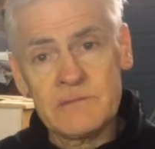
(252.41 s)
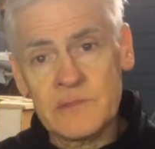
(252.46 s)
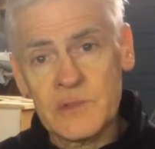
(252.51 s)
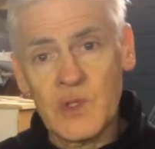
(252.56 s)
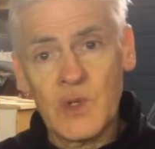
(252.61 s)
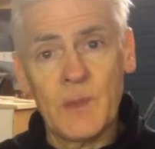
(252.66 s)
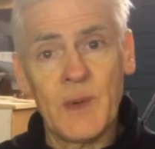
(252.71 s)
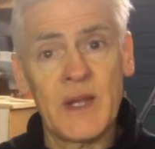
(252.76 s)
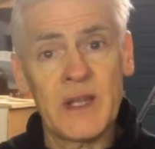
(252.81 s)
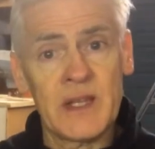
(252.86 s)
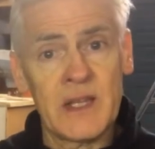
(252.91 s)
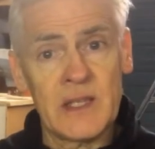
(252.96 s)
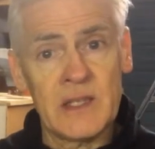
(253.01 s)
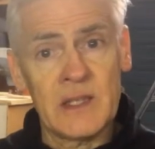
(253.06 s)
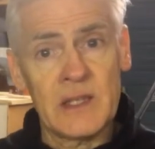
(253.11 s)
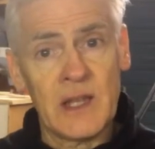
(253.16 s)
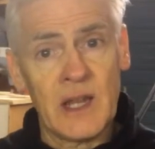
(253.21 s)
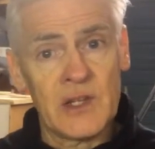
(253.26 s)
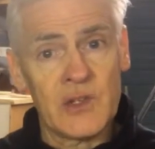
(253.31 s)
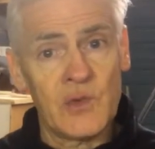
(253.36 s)
You're making
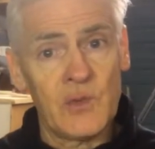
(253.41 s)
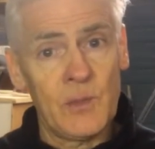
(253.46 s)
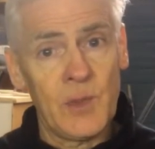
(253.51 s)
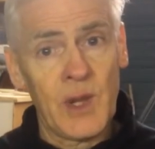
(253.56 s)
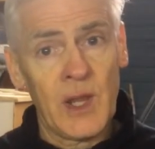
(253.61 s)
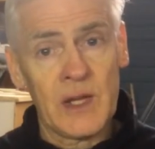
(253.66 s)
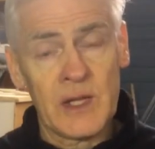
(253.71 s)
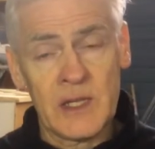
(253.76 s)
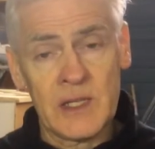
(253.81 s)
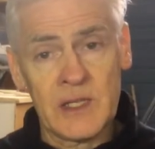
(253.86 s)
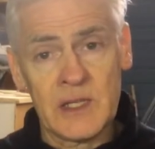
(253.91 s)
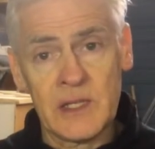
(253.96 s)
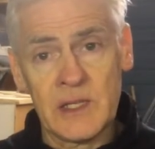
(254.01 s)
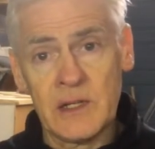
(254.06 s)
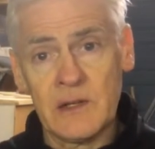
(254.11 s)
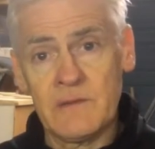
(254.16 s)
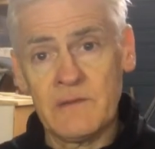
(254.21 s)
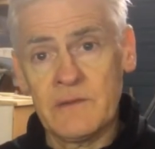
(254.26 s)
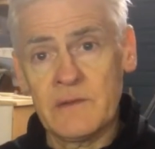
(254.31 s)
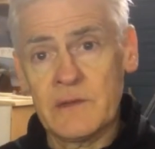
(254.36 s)
the actual plug
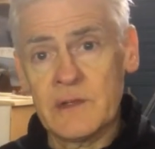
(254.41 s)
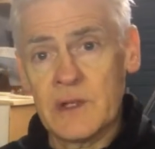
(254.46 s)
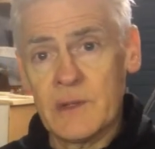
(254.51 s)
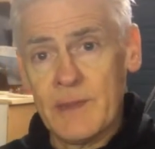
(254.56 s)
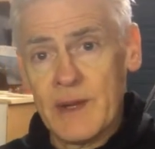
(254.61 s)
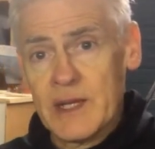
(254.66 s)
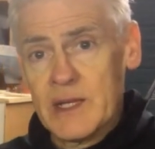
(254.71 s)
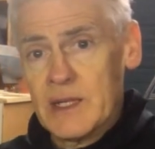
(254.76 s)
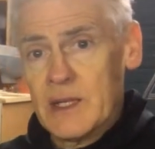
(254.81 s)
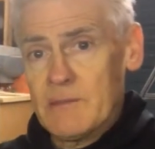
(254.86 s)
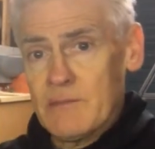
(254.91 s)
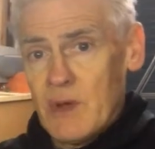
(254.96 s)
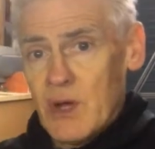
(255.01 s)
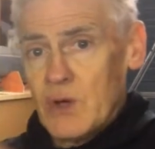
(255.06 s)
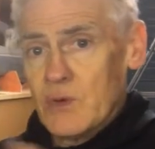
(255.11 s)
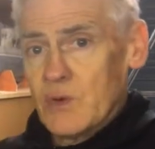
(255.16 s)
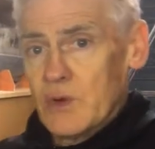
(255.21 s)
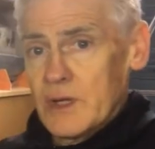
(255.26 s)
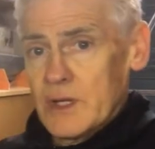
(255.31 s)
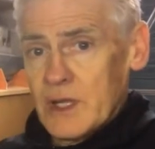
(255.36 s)
itself, you're making the
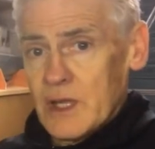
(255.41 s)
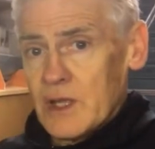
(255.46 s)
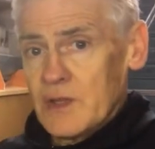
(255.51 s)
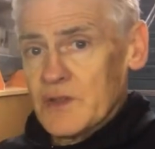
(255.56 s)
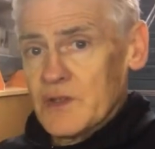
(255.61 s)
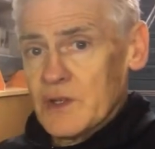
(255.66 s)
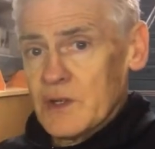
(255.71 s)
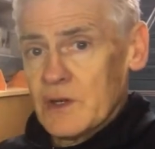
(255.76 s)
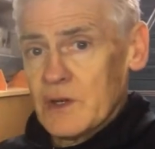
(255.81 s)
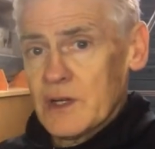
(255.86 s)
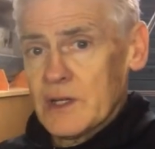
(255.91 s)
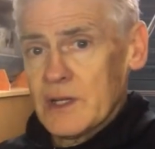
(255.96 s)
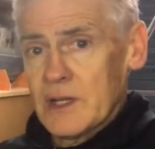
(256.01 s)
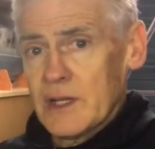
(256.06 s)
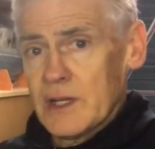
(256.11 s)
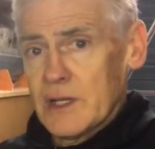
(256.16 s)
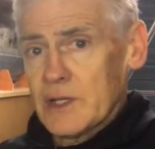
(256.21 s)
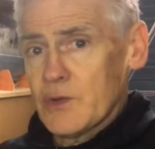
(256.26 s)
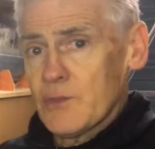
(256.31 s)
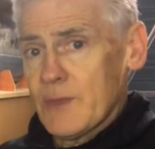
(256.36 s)
mould on the outside,
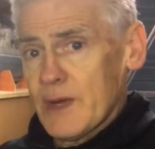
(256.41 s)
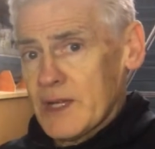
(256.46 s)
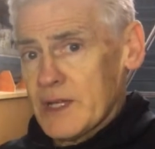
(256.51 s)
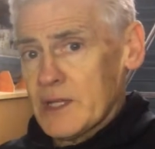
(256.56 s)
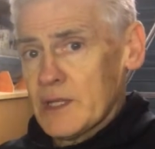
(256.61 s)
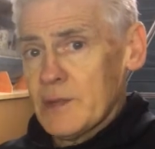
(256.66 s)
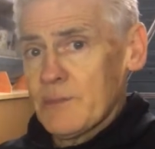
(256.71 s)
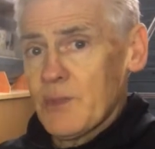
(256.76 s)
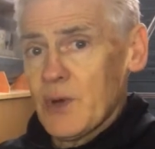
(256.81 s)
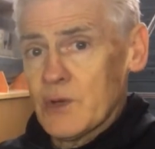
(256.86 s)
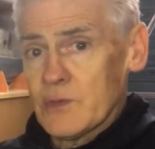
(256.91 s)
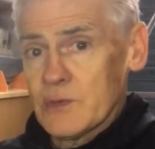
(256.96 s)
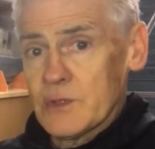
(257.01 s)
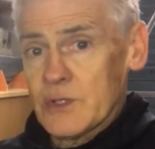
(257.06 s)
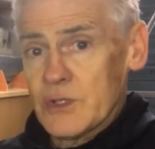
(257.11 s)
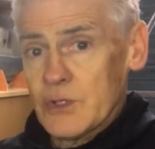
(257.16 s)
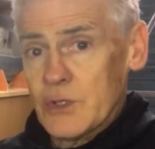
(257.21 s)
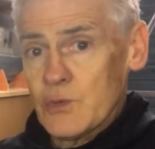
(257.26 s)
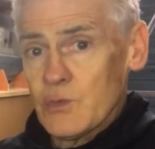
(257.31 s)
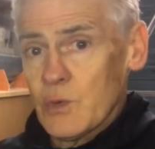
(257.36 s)
and then you're making the boat
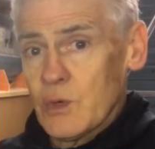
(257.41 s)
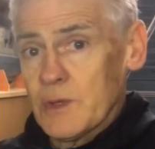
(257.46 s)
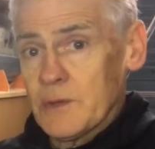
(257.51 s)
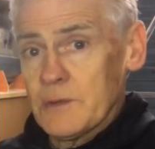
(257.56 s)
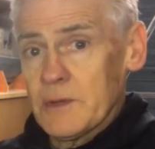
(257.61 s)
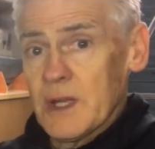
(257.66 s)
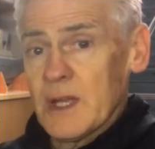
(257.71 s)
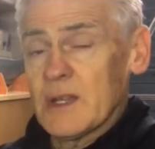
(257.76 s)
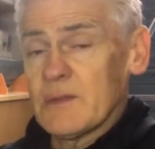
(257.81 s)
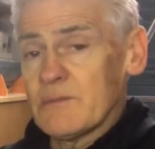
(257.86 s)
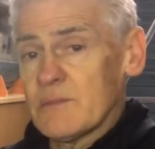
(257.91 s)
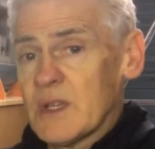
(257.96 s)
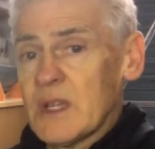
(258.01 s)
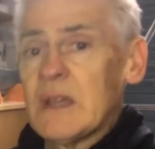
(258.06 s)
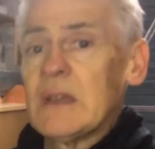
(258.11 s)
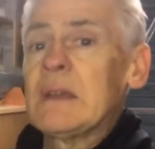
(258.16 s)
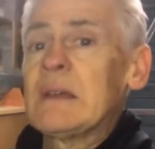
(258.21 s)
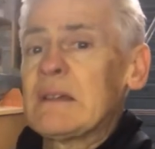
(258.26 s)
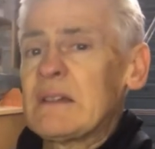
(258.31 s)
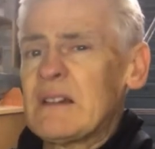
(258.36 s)
that you want. And
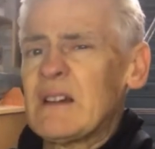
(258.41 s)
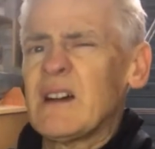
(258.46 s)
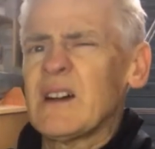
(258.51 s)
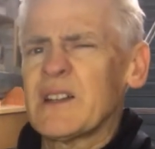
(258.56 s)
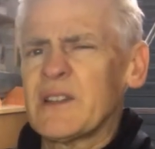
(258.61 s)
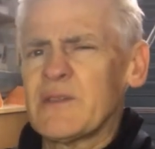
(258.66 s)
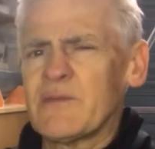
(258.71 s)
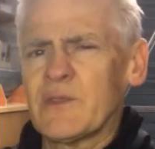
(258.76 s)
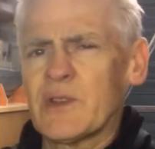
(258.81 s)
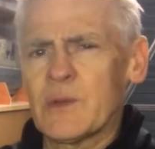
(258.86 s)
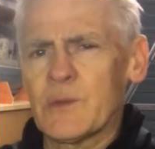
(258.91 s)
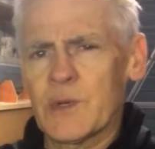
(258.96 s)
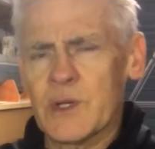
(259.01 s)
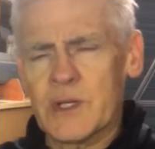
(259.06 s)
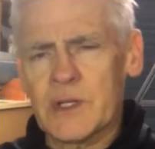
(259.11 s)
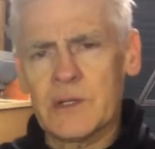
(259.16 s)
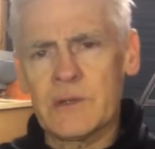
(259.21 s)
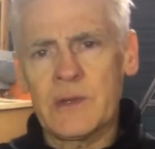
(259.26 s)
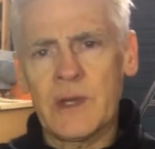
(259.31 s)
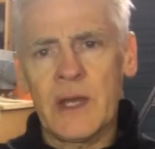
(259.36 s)
I didn't really want
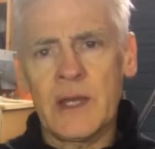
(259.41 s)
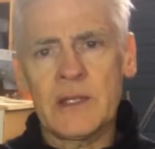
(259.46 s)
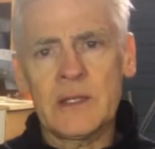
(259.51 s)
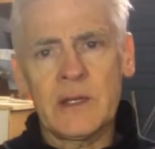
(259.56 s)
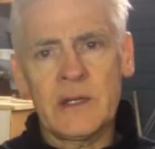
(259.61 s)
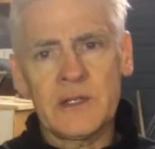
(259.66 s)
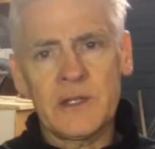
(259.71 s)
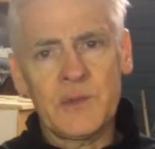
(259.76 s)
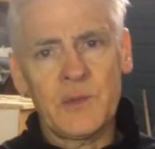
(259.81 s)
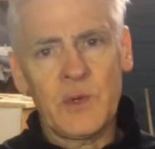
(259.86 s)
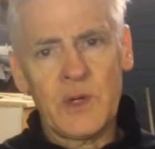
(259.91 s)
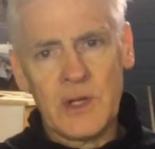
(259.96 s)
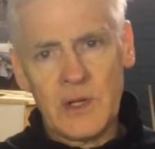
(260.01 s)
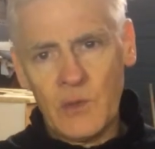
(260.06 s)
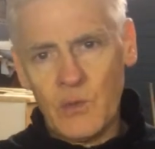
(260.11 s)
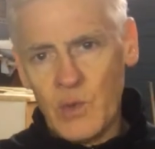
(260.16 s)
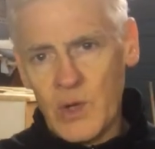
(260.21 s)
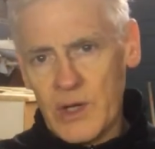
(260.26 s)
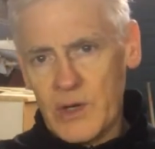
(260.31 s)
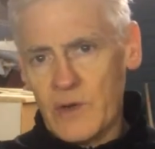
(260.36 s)
to do that. I just wanted a
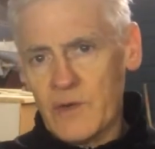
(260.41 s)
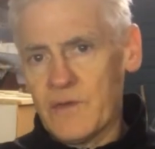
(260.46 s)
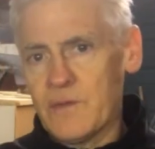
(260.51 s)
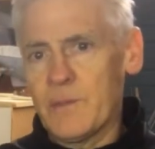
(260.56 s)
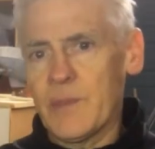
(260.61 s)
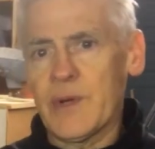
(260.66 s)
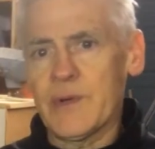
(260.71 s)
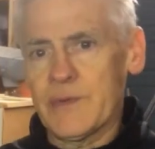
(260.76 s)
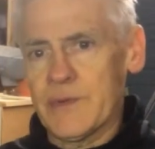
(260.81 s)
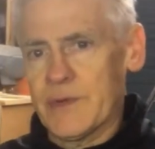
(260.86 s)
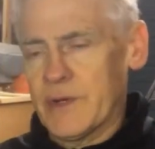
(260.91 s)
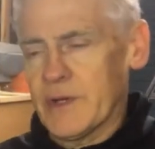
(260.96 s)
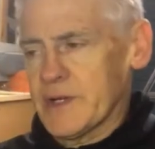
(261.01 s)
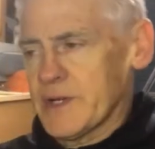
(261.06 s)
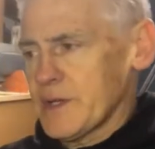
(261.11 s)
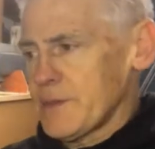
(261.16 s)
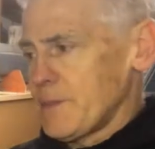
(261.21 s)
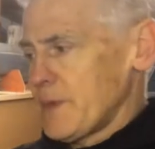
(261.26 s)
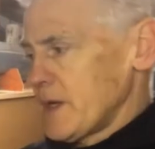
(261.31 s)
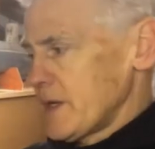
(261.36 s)
one-off boat that I
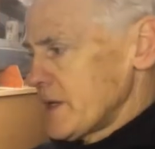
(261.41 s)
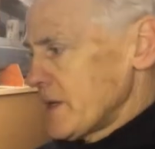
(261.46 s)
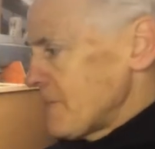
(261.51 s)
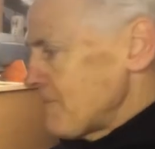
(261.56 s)
could make.